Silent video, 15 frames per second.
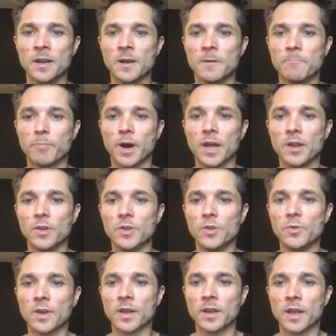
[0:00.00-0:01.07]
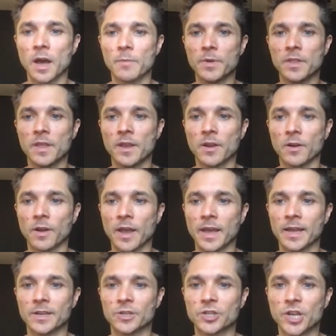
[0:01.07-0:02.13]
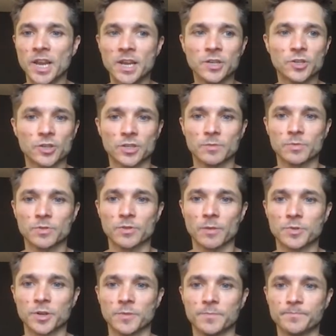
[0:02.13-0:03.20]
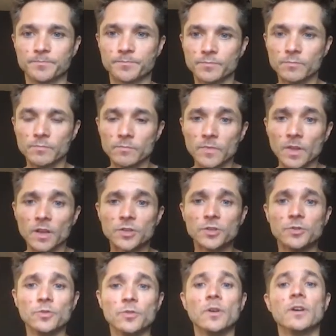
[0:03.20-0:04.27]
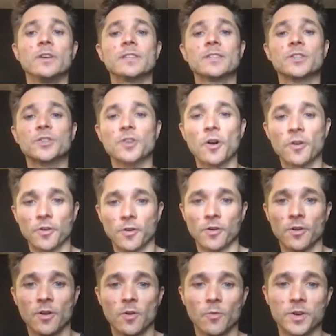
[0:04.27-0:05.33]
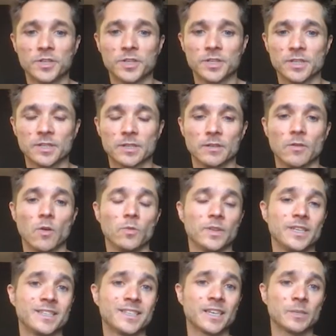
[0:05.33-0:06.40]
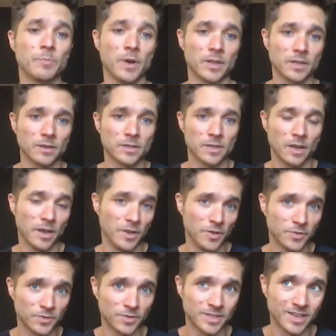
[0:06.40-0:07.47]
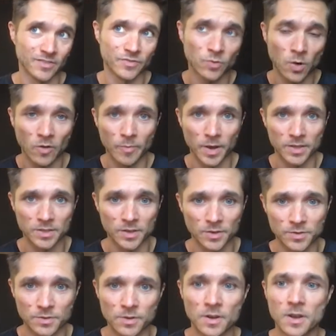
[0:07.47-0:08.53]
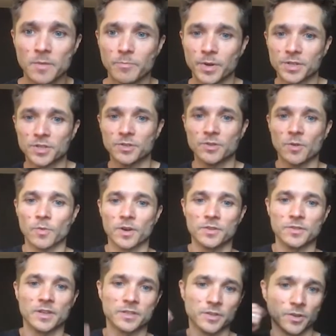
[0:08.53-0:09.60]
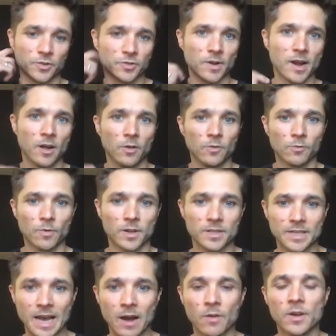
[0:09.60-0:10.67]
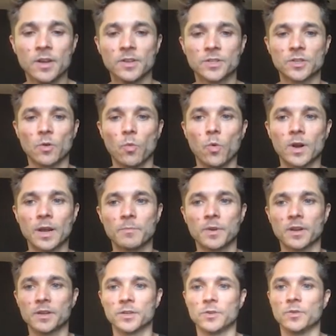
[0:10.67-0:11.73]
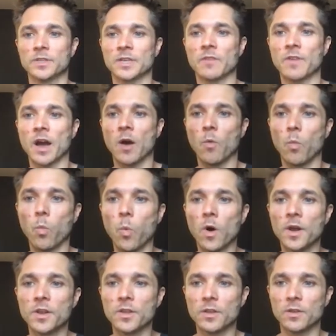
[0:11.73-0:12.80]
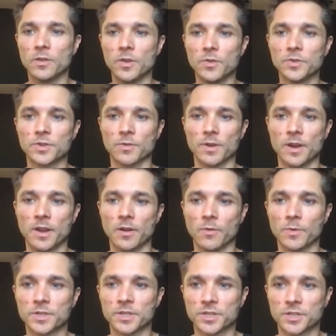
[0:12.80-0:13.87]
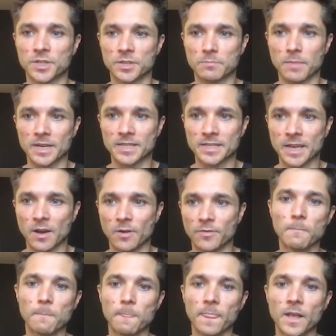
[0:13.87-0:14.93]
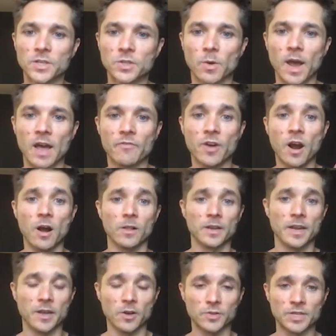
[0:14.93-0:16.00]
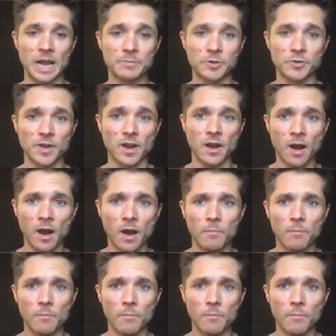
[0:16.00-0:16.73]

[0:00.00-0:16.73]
But you can come in here and change your subscription to Starter, which is only $6 a user instead of $12 a user. But you don't want to do that till your trial runs out. So what I'm going to do is I've got one user in here, which is just myself. So I have Colin@gosnaptro.com,